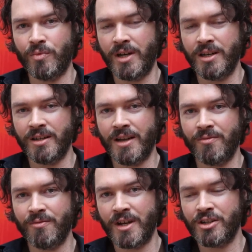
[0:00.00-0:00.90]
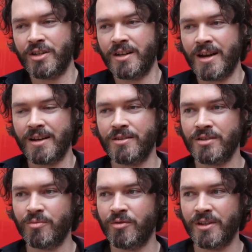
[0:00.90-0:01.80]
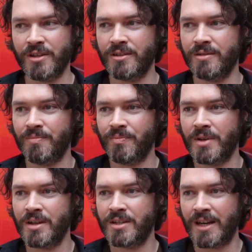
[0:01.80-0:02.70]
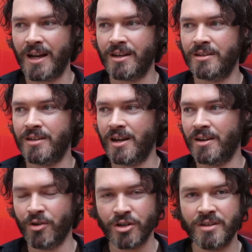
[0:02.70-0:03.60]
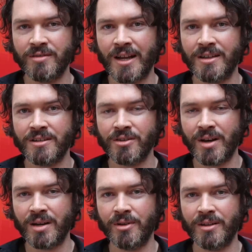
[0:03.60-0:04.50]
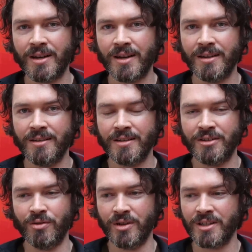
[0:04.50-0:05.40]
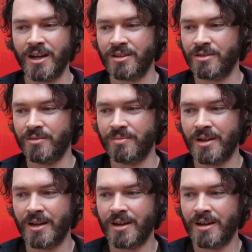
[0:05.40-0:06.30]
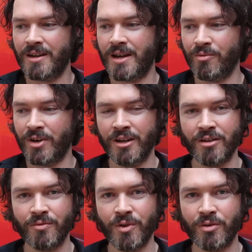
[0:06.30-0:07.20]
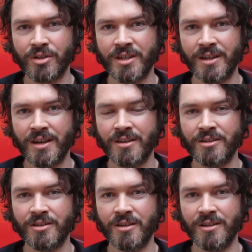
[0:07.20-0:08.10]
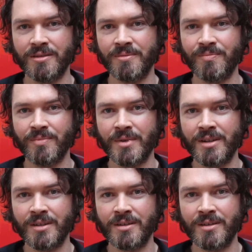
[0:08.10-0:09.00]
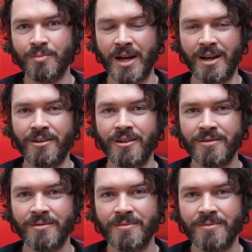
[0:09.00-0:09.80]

we need to get finished, and some of the talent, the diversity of talent is incredible, and it's so exciting, so I'm really looking forward to seeing how this is going to pan out.